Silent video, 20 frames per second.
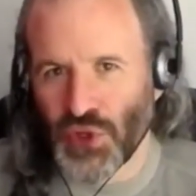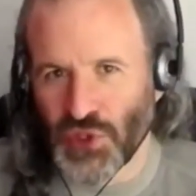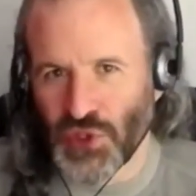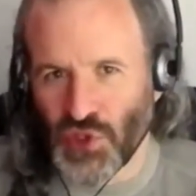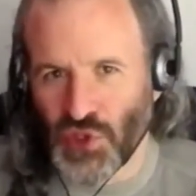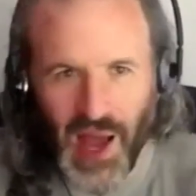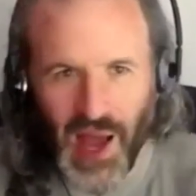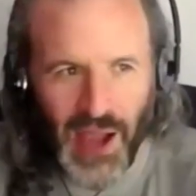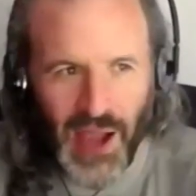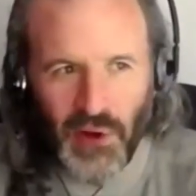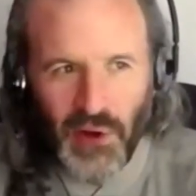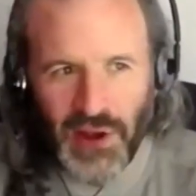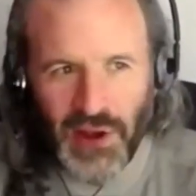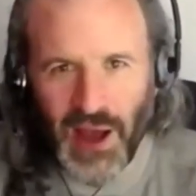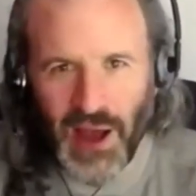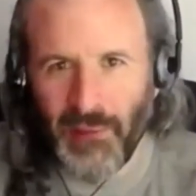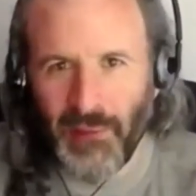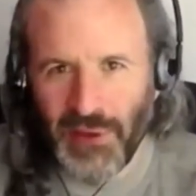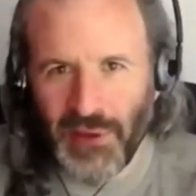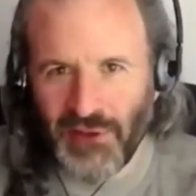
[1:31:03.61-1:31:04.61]
So I would
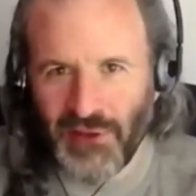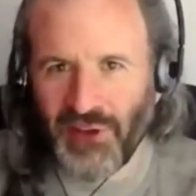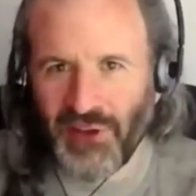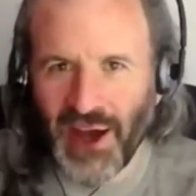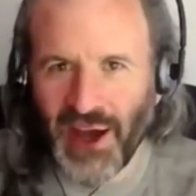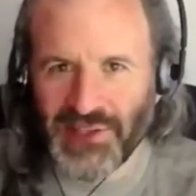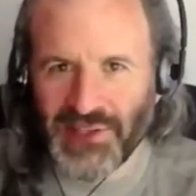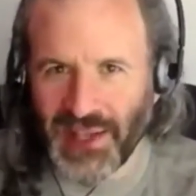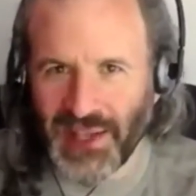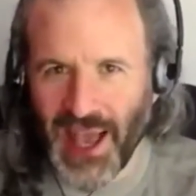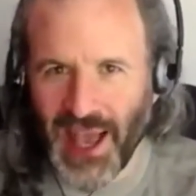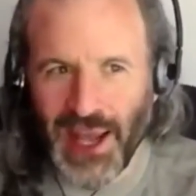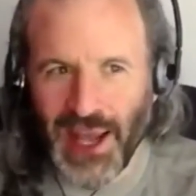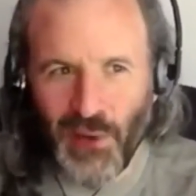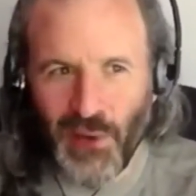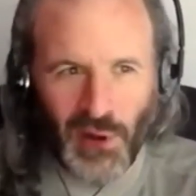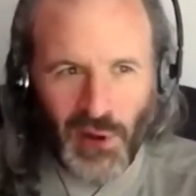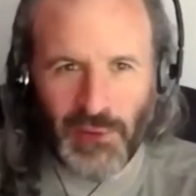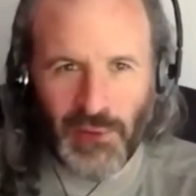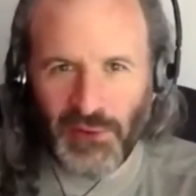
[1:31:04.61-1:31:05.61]
not be advising
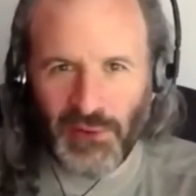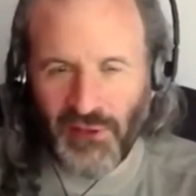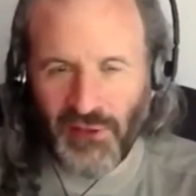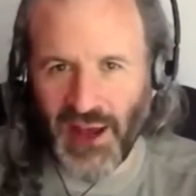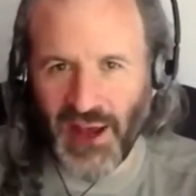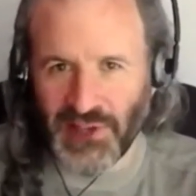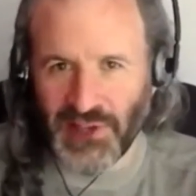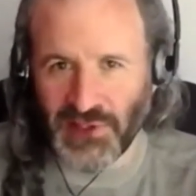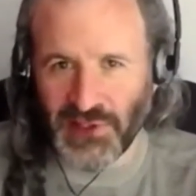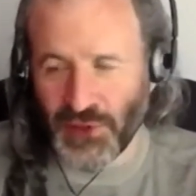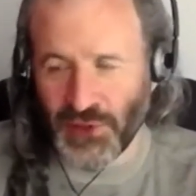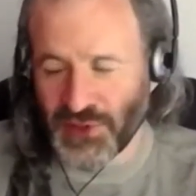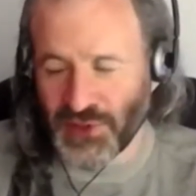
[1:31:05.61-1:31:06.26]
anyone to play fast and loose.